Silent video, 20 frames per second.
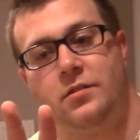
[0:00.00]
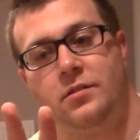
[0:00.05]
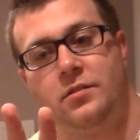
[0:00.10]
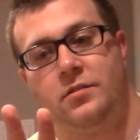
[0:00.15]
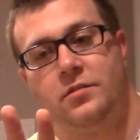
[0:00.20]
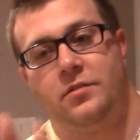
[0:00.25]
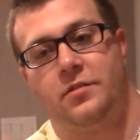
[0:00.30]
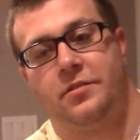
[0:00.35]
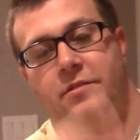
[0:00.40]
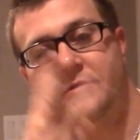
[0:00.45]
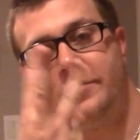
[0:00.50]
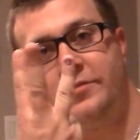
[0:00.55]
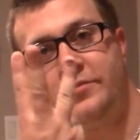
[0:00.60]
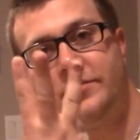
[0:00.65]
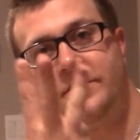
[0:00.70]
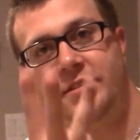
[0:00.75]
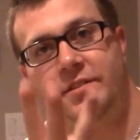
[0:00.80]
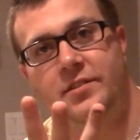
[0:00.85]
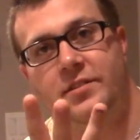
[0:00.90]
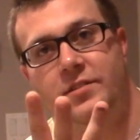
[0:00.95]
to
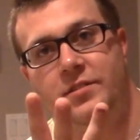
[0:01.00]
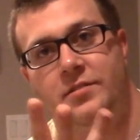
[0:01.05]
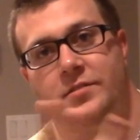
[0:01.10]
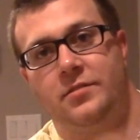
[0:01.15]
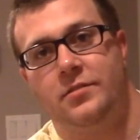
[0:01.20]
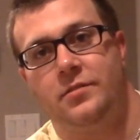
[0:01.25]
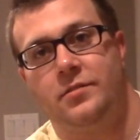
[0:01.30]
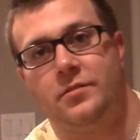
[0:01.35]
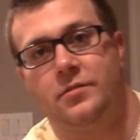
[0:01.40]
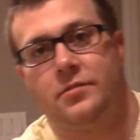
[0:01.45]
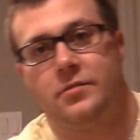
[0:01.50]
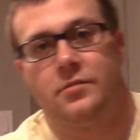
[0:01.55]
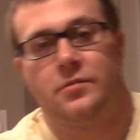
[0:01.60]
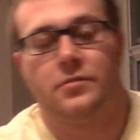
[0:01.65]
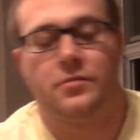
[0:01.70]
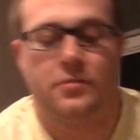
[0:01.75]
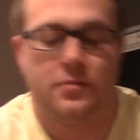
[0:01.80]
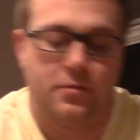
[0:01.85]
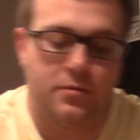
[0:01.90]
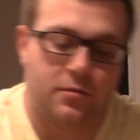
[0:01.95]
13
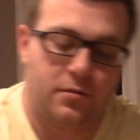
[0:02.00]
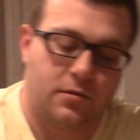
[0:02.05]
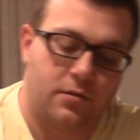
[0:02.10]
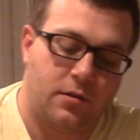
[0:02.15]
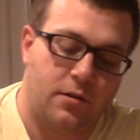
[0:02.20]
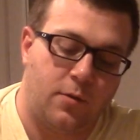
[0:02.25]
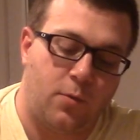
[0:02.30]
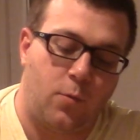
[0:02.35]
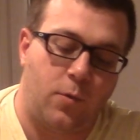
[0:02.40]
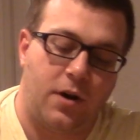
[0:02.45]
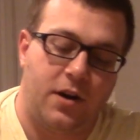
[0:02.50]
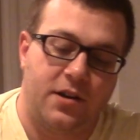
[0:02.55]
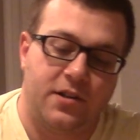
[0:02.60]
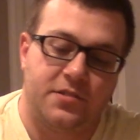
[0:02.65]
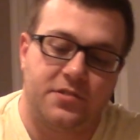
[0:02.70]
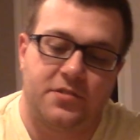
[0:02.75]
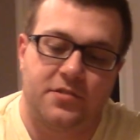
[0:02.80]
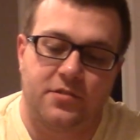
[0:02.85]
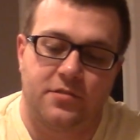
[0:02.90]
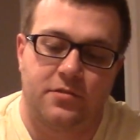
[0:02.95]

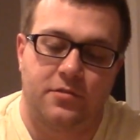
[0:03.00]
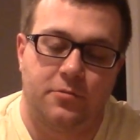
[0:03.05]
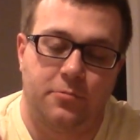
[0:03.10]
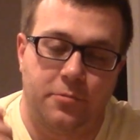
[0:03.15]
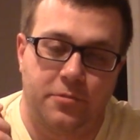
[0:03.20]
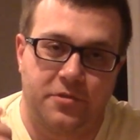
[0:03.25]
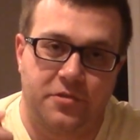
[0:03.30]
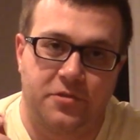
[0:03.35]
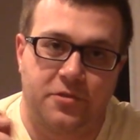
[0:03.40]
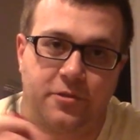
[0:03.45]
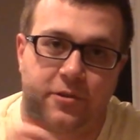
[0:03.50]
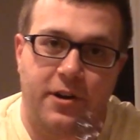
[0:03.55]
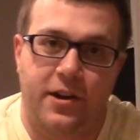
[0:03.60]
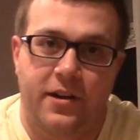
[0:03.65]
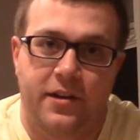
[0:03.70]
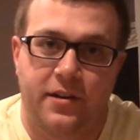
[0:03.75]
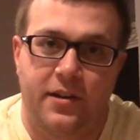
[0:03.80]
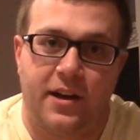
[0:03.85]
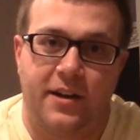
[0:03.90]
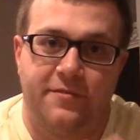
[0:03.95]
watts, which is
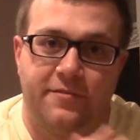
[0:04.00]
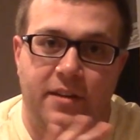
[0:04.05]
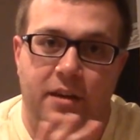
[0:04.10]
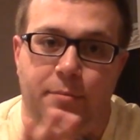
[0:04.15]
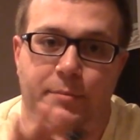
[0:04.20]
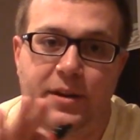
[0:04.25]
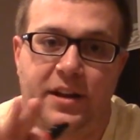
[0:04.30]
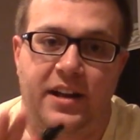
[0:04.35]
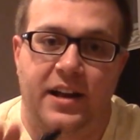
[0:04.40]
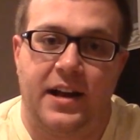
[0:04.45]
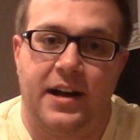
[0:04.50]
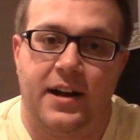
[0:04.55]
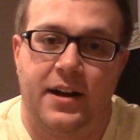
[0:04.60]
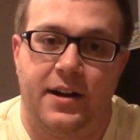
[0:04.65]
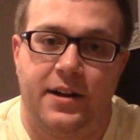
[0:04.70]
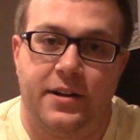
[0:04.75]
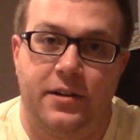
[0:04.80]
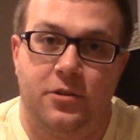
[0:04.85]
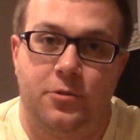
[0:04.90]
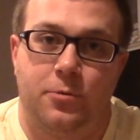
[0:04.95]
great. I vape at a
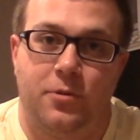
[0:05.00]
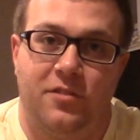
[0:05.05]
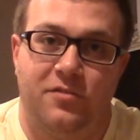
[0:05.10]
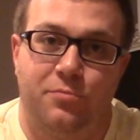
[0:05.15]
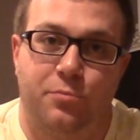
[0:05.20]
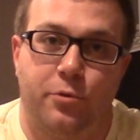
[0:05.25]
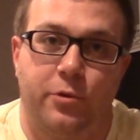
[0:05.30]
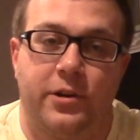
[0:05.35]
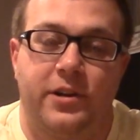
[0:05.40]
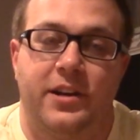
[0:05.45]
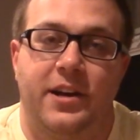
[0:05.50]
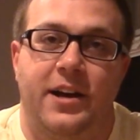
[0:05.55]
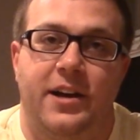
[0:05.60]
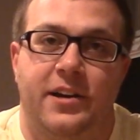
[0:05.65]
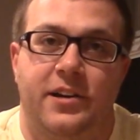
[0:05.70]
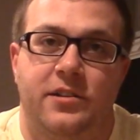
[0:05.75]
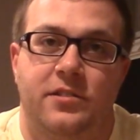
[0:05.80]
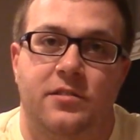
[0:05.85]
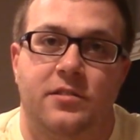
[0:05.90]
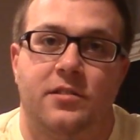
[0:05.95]
high
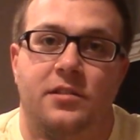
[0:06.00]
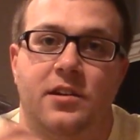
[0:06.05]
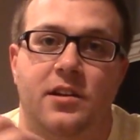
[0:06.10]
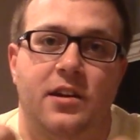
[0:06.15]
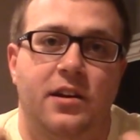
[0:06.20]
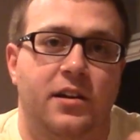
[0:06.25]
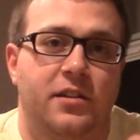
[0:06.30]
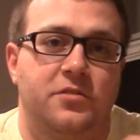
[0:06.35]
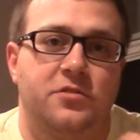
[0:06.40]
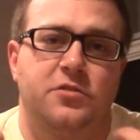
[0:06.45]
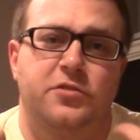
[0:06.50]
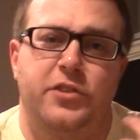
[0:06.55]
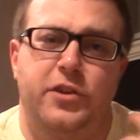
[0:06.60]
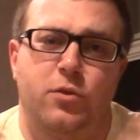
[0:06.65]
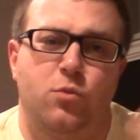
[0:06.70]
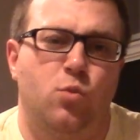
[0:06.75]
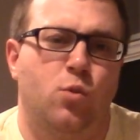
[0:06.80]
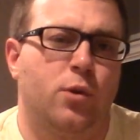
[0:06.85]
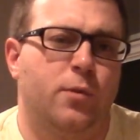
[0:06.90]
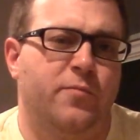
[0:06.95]
12.9. I just like
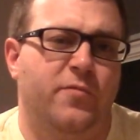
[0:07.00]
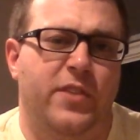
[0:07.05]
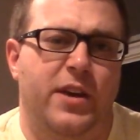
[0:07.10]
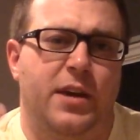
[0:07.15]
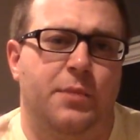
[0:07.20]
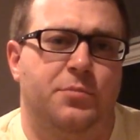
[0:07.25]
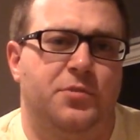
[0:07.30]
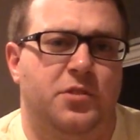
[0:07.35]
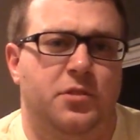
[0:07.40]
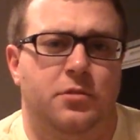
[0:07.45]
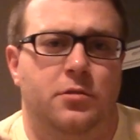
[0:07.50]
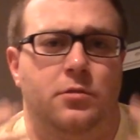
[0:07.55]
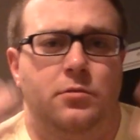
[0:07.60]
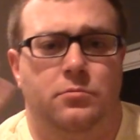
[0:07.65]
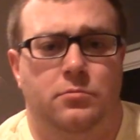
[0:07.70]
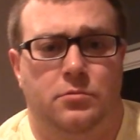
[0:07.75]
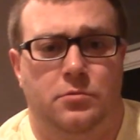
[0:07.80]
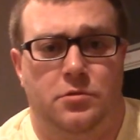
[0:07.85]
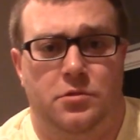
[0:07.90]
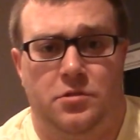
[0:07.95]
warm vapes,
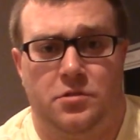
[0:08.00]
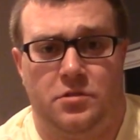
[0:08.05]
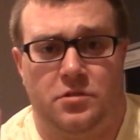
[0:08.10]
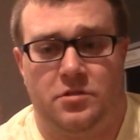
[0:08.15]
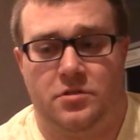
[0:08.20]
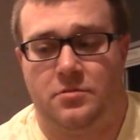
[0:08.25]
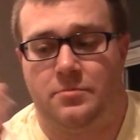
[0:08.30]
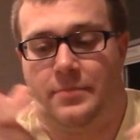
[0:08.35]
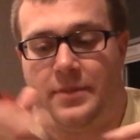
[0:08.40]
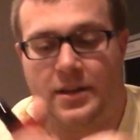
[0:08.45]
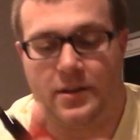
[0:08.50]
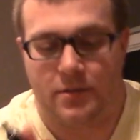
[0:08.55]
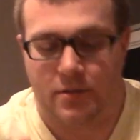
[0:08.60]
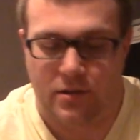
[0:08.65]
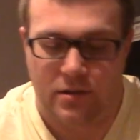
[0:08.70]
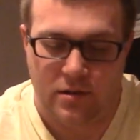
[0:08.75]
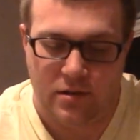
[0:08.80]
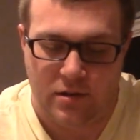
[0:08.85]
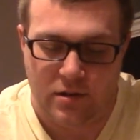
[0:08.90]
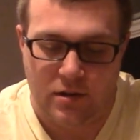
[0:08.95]
just me.
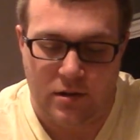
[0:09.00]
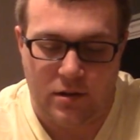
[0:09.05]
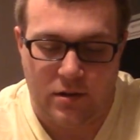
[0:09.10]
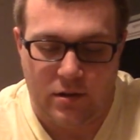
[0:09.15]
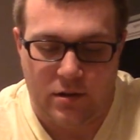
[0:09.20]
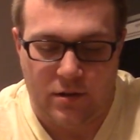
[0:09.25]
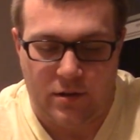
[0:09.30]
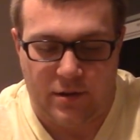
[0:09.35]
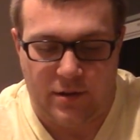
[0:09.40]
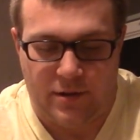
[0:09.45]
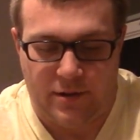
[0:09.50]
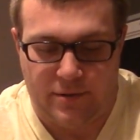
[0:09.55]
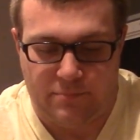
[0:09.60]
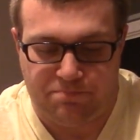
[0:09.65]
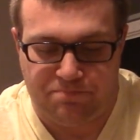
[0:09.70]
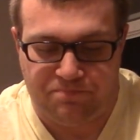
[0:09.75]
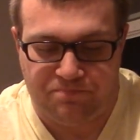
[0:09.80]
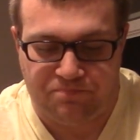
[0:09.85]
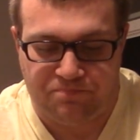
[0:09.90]
When